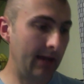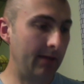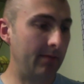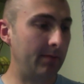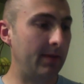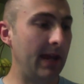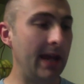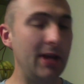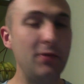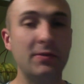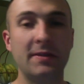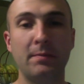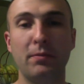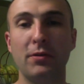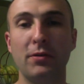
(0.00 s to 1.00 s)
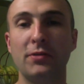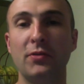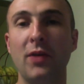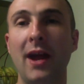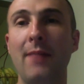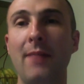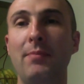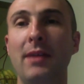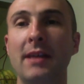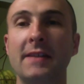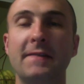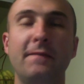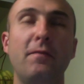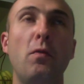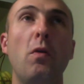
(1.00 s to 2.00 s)
They used to prescribe this
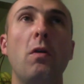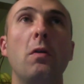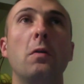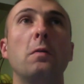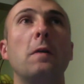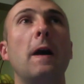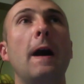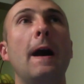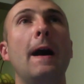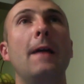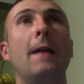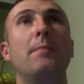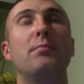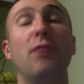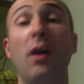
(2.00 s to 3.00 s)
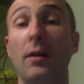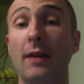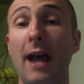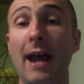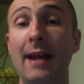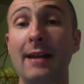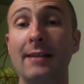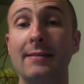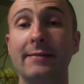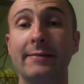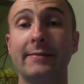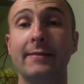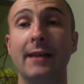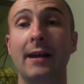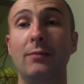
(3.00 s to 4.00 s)
for
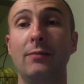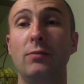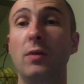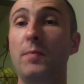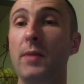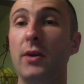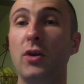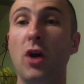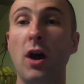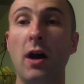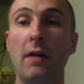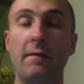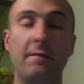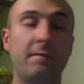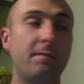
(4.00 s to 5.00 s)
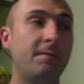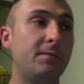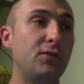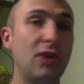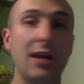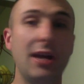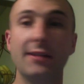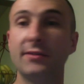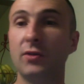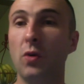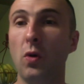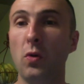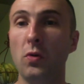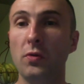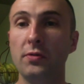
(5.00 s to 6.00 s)
bronchitis, whooping cough, chest
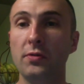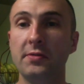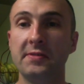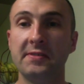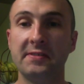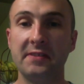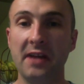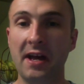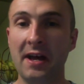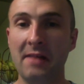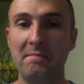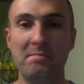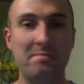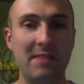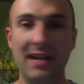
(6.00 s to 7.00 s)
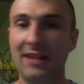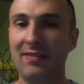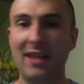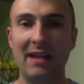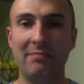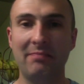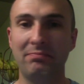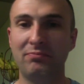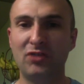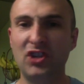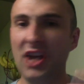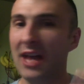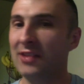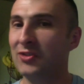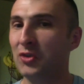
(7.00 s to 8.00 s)
colds, anything
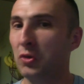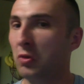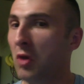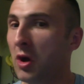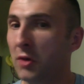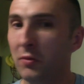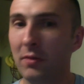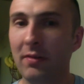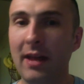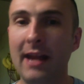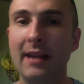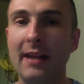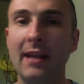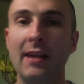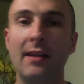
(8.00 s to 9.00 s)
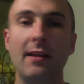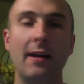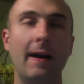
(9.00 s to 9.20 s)
chest or lung related,